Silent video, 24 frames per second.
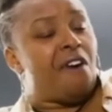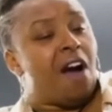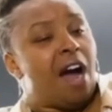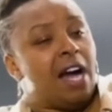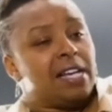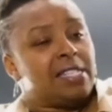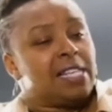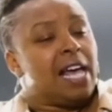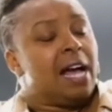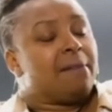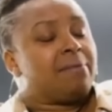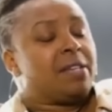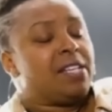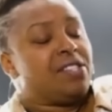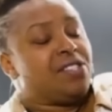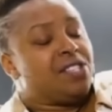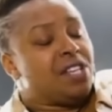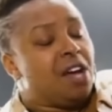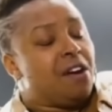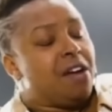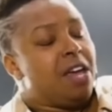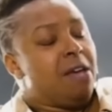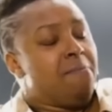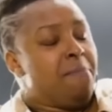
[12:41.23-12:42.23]
far as I'm
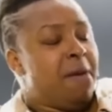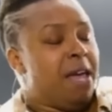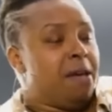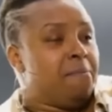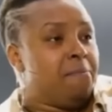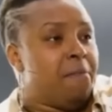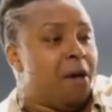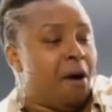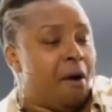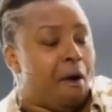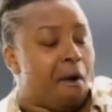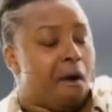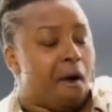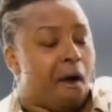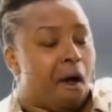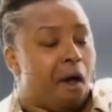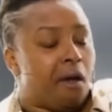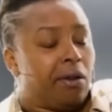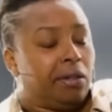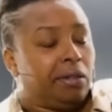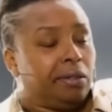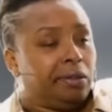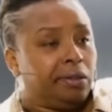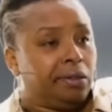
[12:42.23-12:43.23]
concerned, he meek milk.
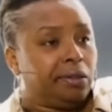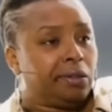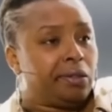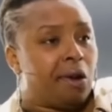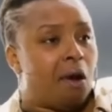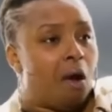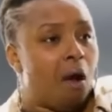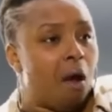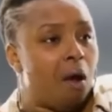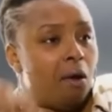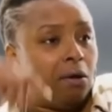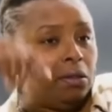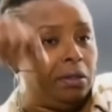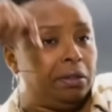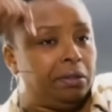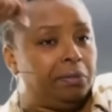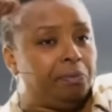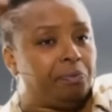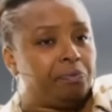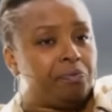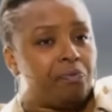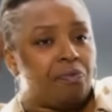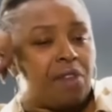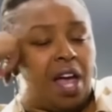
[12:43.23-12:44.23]

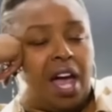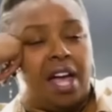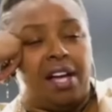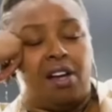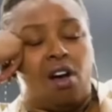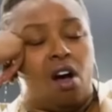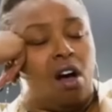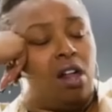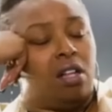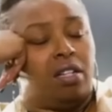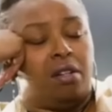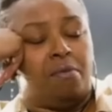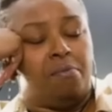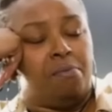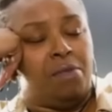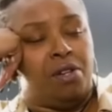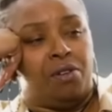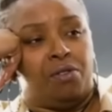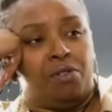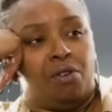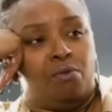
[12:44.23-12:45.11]
I ain't calling him milk